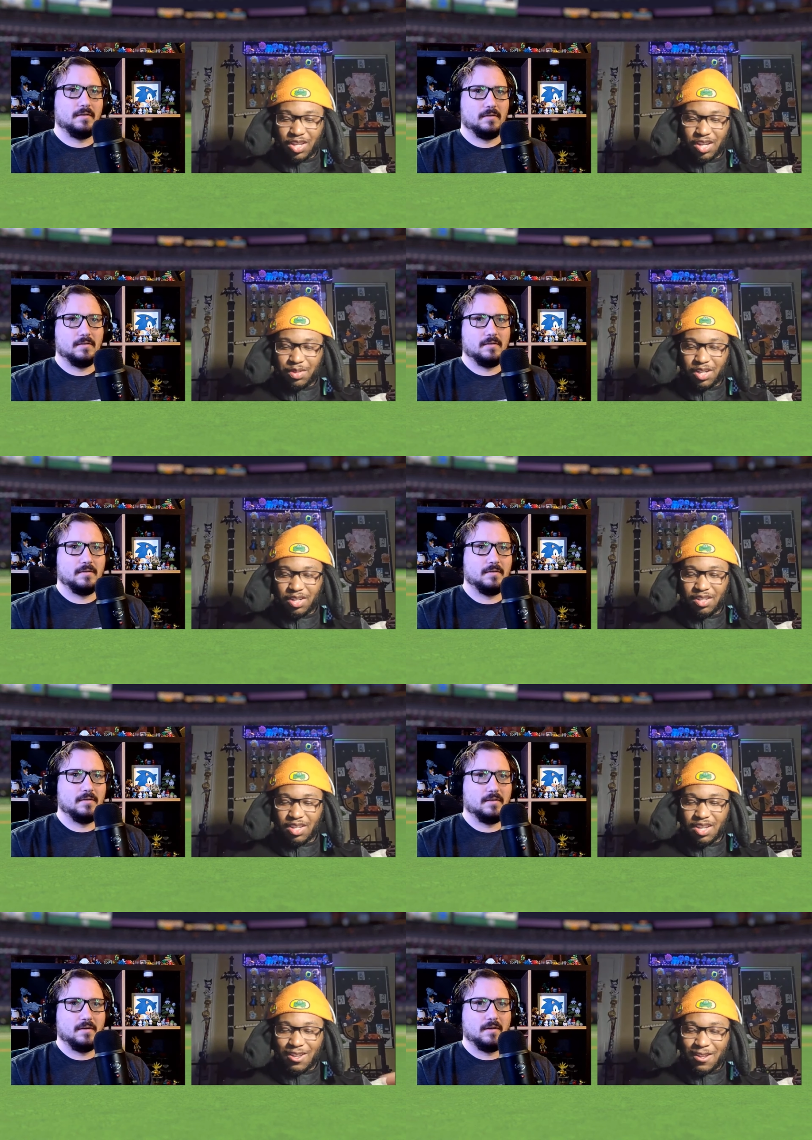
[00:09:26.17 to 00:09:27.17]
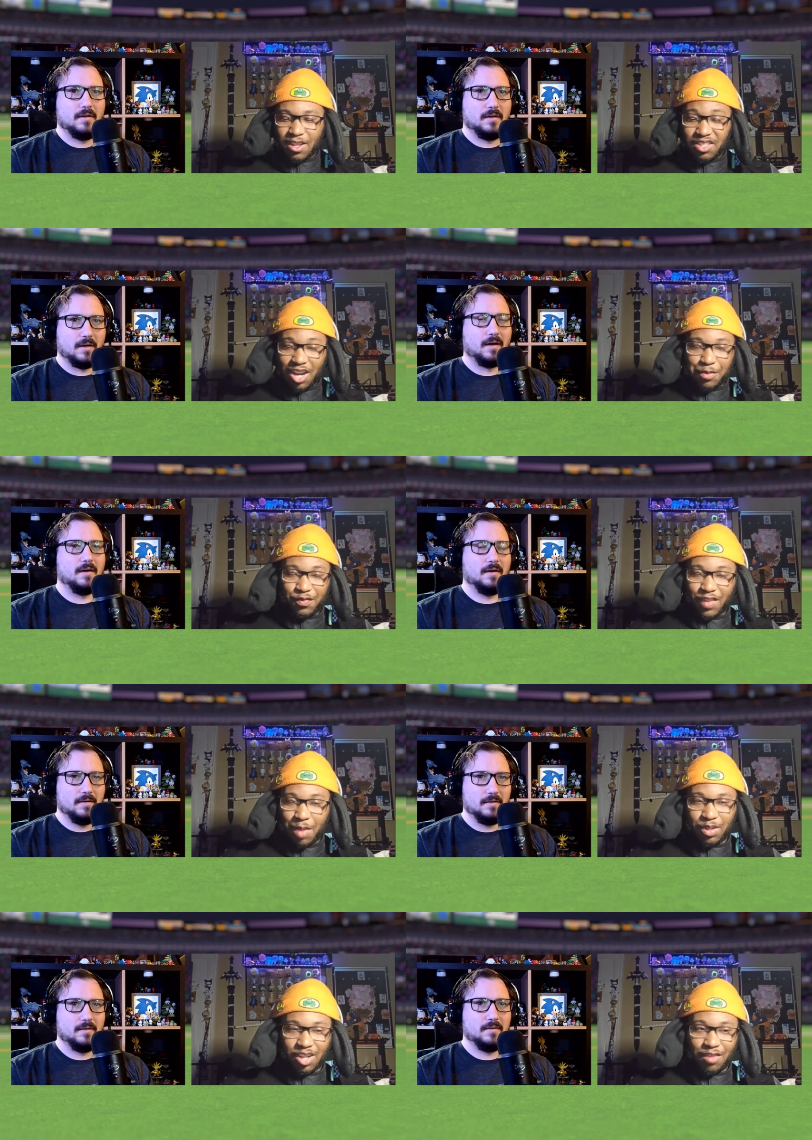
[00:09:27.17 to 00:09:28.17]
Speaker 1: thing up there. Sorry, uh-huh.
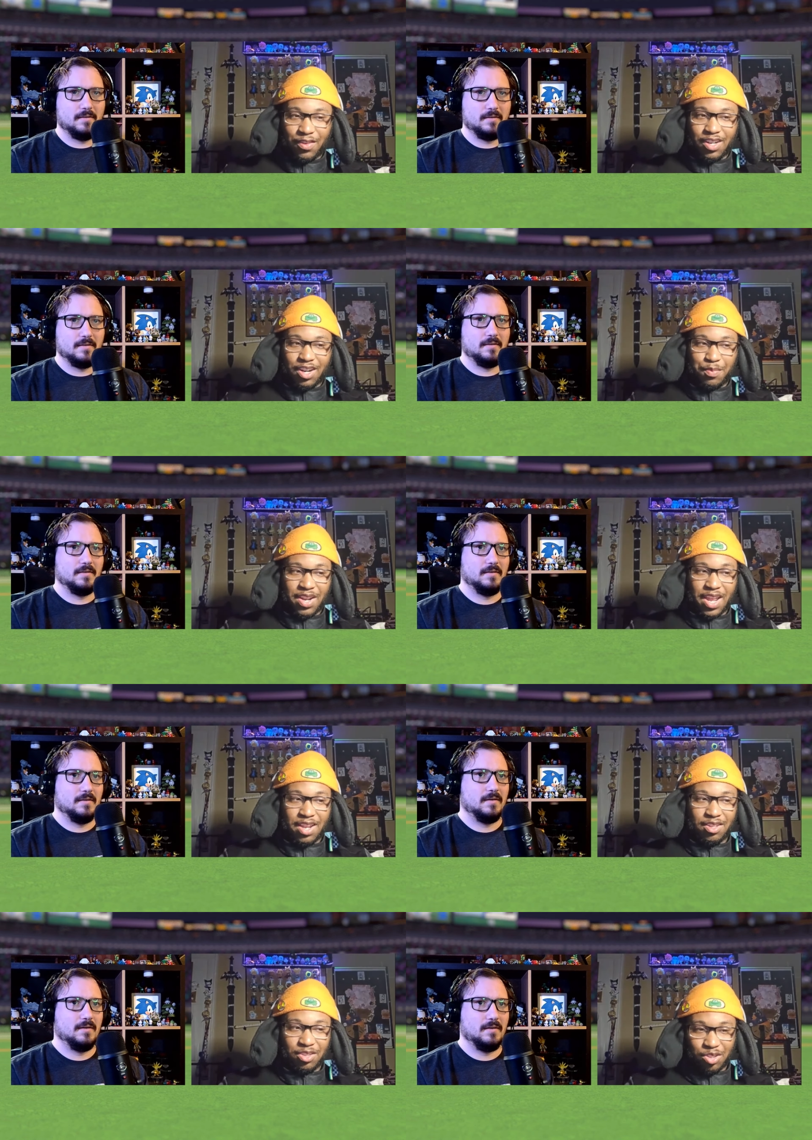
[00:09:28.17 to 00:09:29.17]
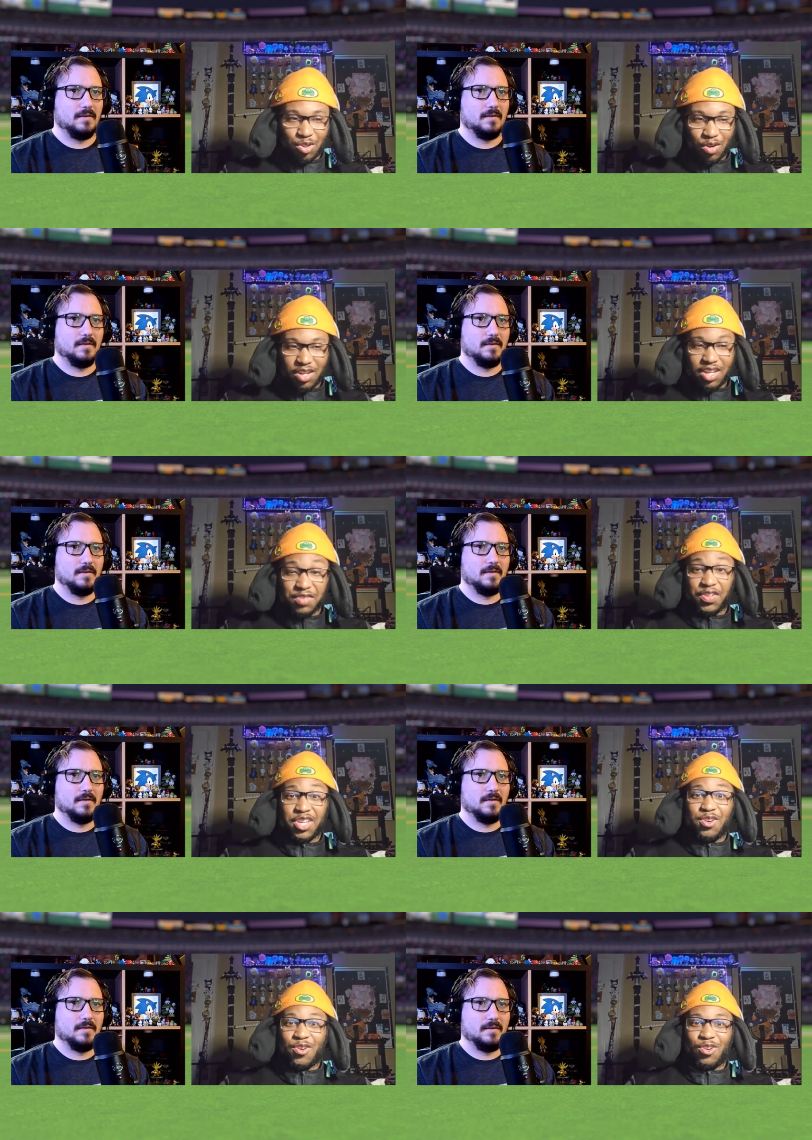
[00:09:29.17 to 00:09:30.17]
rambling off right there about that little toy. It's
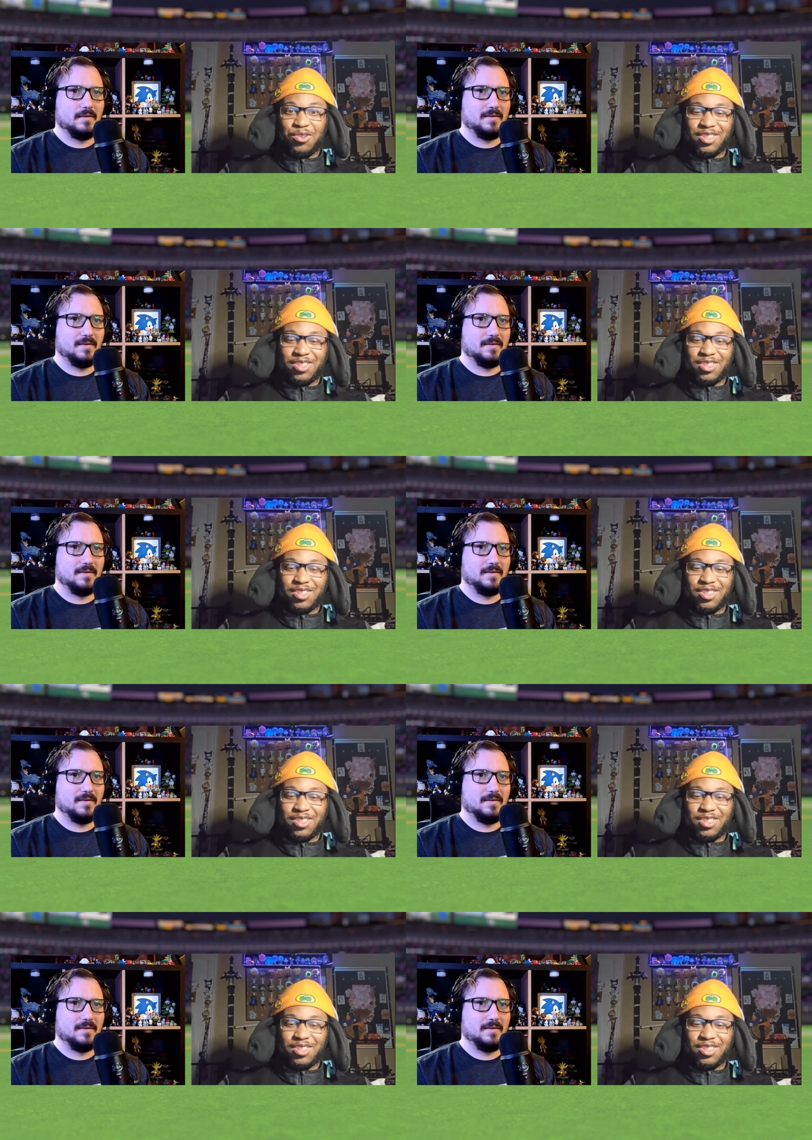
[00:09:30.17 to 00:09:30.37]
really cool.